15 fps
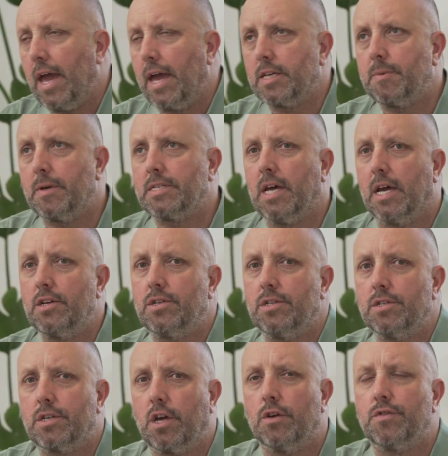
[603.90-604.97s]

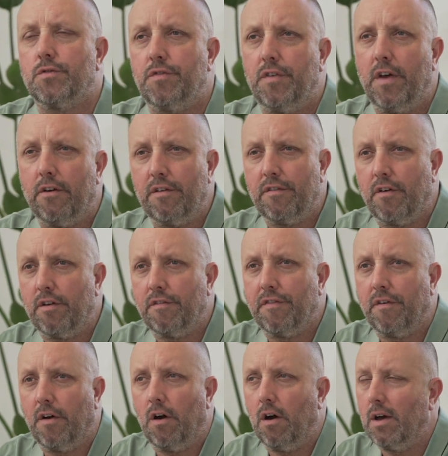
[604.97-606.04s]
expectations goes very, very
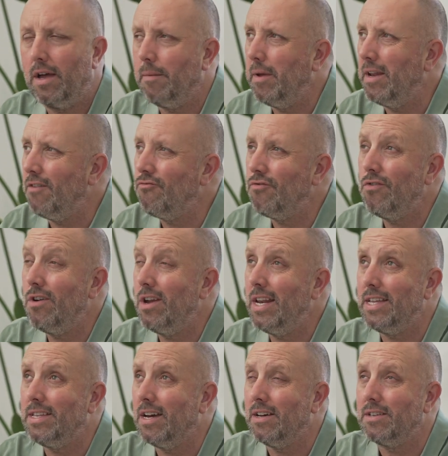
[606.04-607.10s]
far. I mean, it
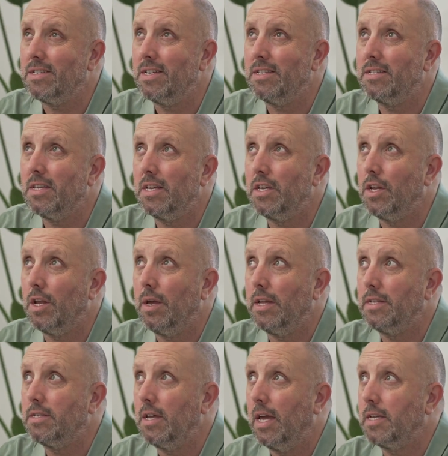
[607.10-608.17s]
really does. It's
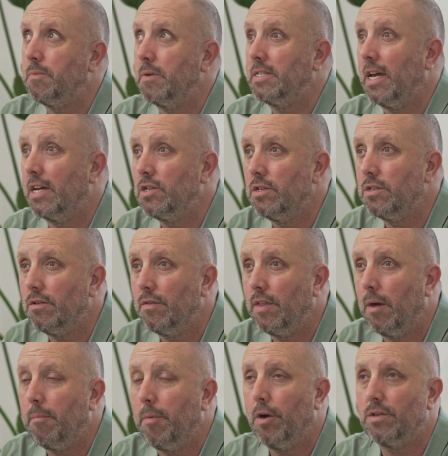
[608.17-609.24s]
expectations of
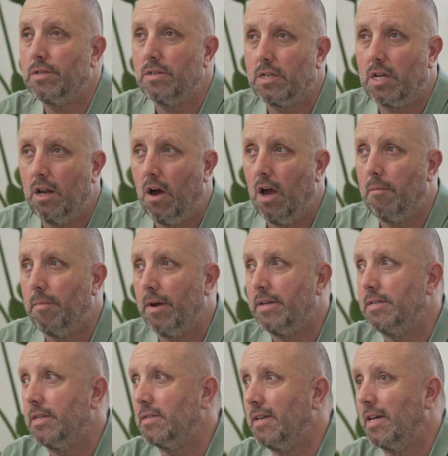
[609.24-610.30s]
that person's client
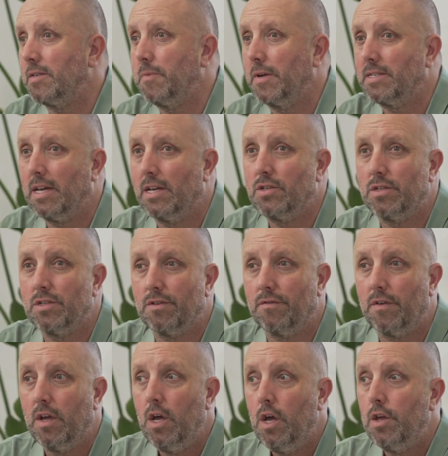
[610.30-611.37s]
base. It's expectations of
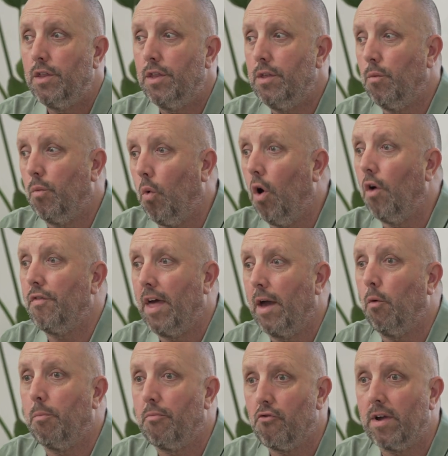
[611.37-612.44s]
what
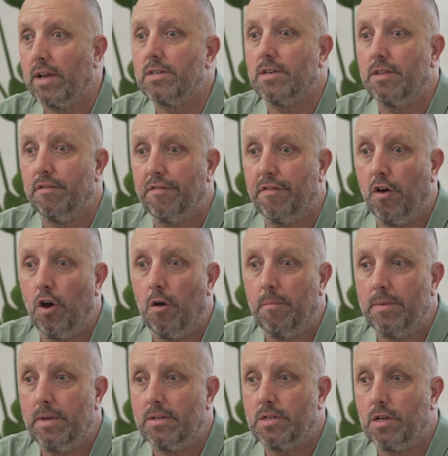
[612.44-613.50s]
they'll bring to the
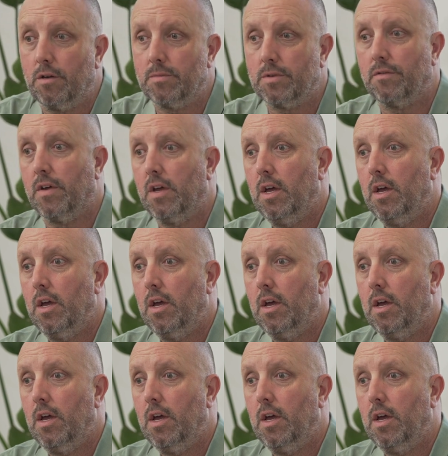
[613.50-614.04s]
firm in terms of